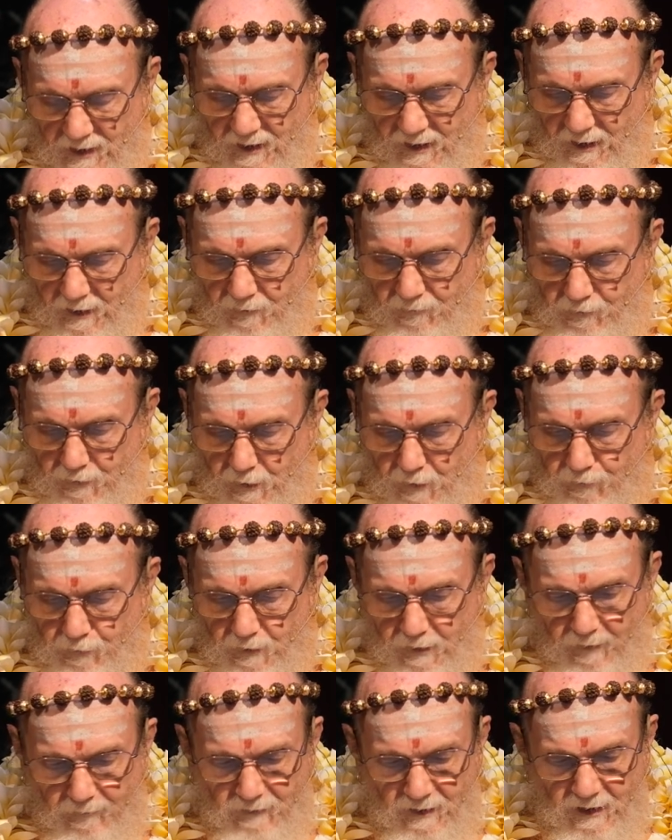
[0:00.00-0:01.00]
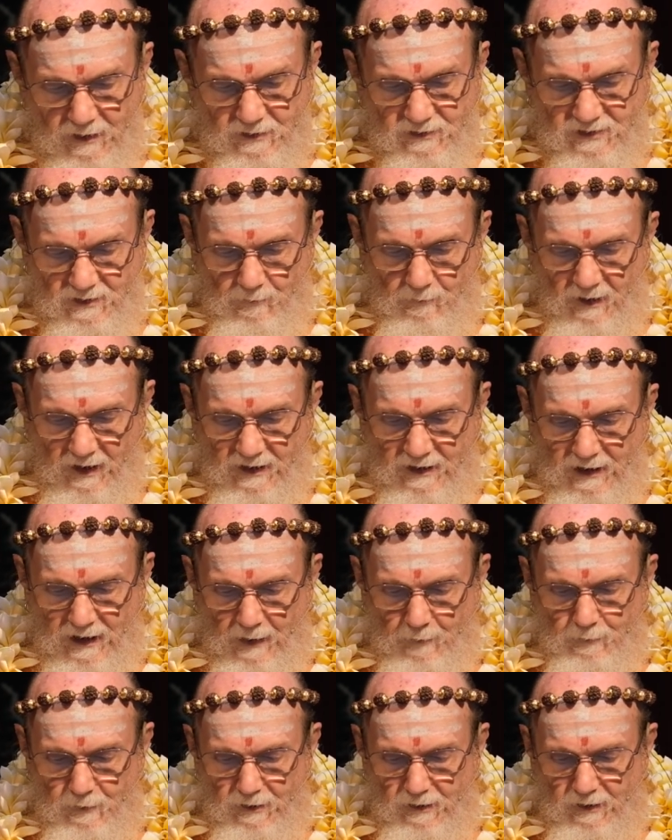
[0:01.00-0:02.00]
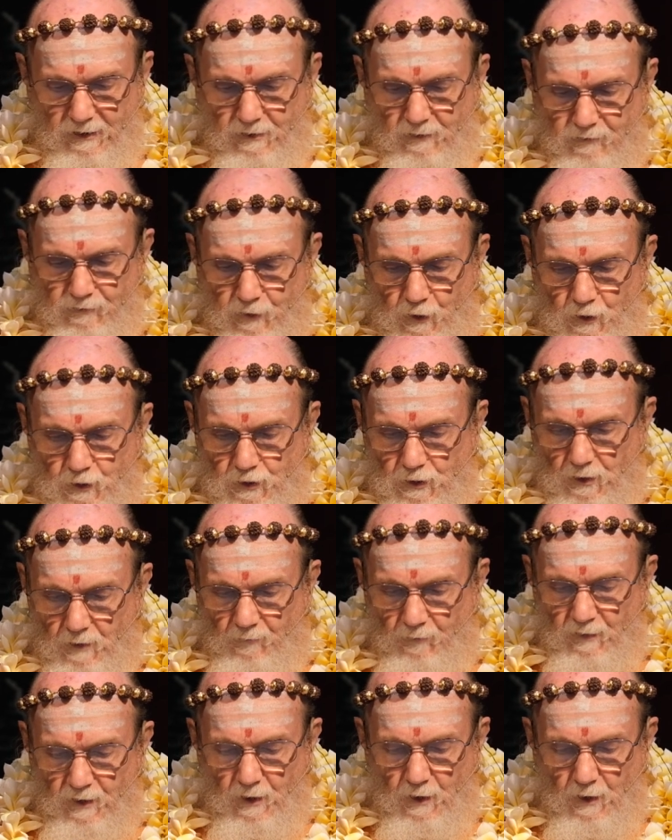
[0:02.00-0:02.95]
and fearful of things that might happen in the future,